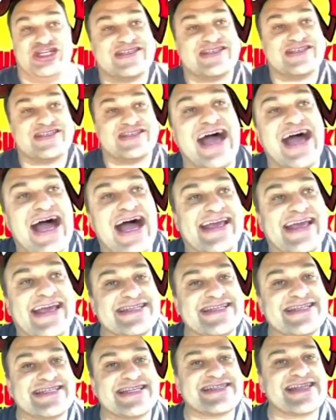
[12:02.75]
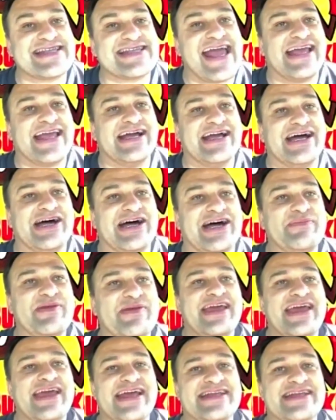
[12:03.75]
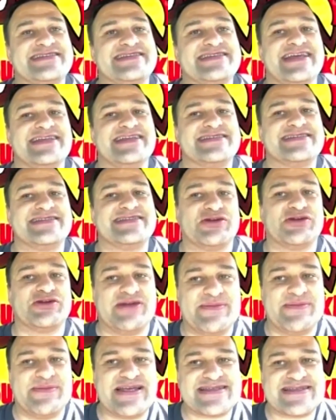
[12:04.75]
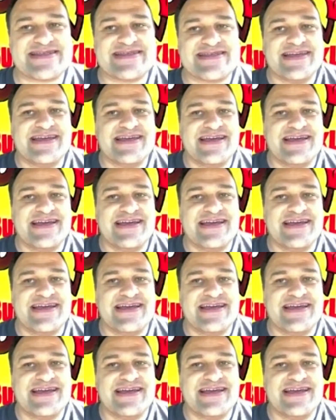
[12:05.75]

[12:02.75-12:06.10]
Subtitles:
I guess it's just like it's the grimmest